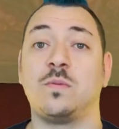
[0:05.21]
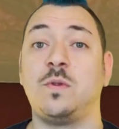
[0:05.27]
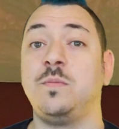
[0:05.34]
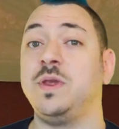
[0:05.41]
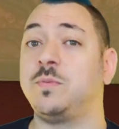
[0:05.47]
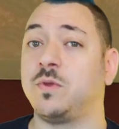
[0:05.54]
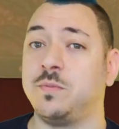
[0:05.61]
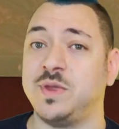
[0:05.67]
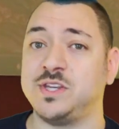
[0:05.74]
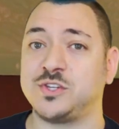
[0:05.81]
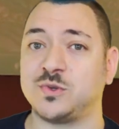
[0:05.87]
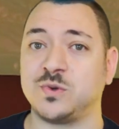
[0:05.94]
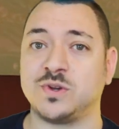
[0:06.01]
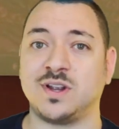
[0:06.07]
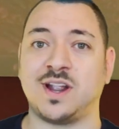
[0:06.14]
to Meeple
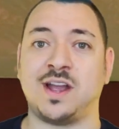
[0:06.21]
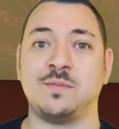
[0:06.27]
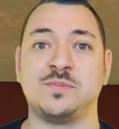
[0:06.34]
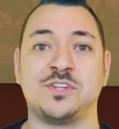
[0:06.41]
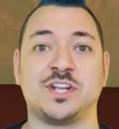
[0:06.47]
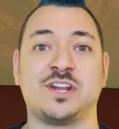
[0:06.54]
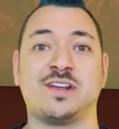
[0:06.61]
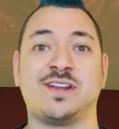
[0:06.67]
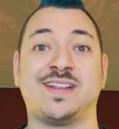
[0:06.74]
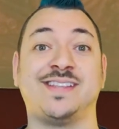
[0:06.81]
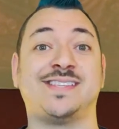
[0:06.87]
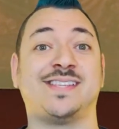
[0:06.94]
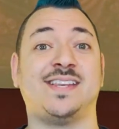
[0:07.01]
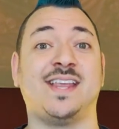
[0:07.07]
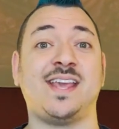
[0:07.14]
Mentor. I'm Jared, and
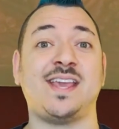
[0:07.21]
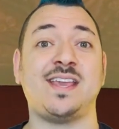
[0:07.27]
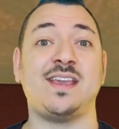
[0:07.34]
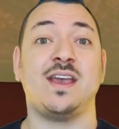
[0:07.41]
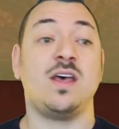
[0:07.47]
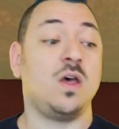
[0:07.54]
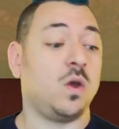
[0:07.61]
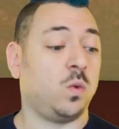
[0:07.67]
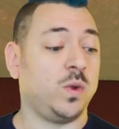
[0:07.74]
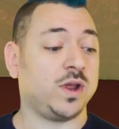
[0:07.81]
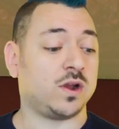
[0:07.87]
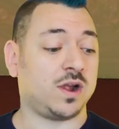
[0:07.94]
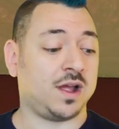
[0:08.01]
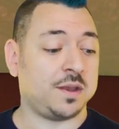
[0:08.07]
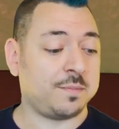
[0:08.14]
today we are
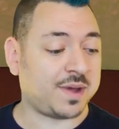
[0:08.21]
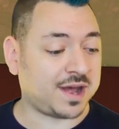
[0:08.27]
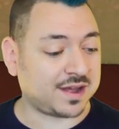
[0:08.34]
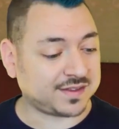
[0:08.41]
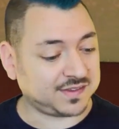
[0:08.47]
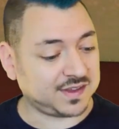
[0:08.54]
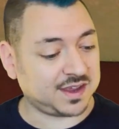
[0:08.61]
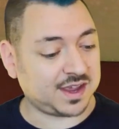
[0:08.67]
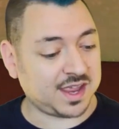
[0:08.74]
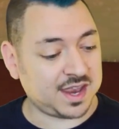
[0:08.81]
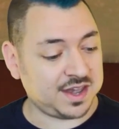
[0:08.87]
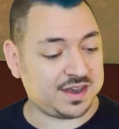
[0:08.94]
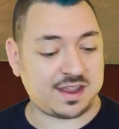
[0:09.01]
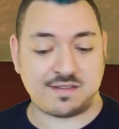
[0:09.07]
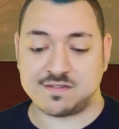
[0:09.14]
unboxing
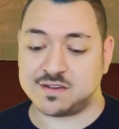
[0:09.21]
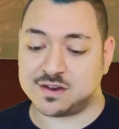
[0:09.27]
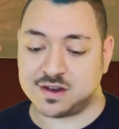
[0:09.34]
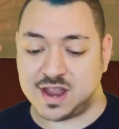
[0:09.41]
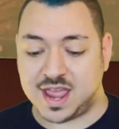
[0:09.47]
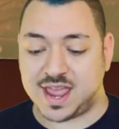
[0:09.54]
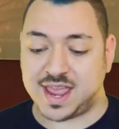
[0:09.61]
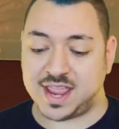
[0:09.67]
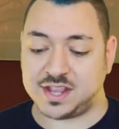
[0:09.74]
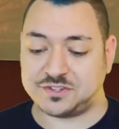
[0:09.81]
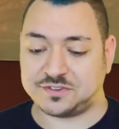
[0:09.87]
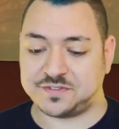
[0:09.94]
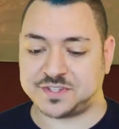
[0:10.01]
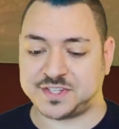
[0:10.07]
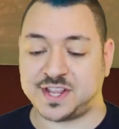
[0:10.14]
Endeavor Age
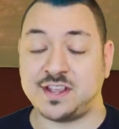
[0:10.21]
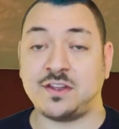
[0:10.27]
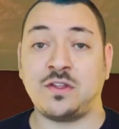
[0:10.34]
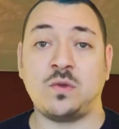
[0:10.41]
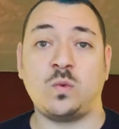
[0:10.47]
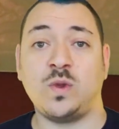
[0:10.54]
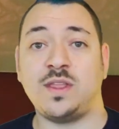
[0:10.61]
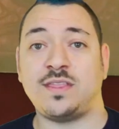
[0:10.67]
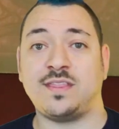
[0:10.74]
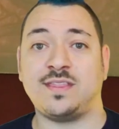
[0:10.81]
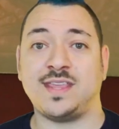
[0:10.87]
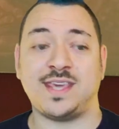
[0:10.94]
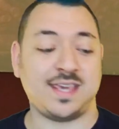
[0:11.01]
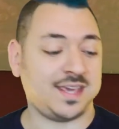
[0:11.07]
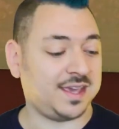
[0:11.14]
of Sail with
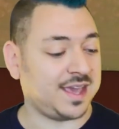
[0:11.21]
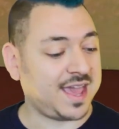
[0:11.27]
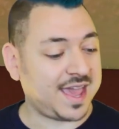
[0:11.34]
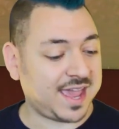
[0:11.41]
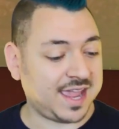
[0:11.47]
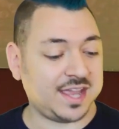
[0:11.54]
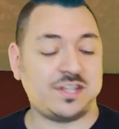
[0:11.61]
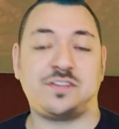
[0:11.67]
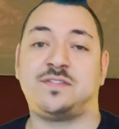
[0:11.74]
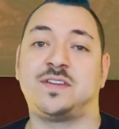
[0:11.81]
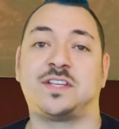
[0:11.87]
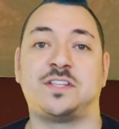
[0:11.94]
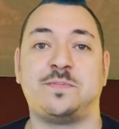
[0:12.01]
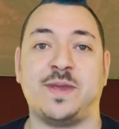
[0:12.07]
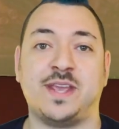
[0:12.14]
the Age of
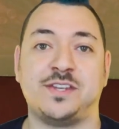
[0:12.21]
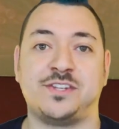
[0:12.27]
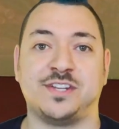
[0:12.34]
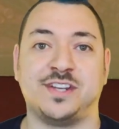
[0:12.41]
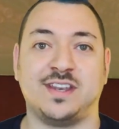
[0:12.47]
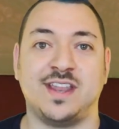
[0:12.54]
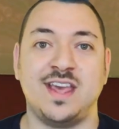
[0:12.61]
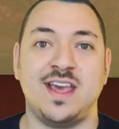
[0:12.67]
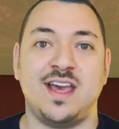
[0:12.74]
Expansion.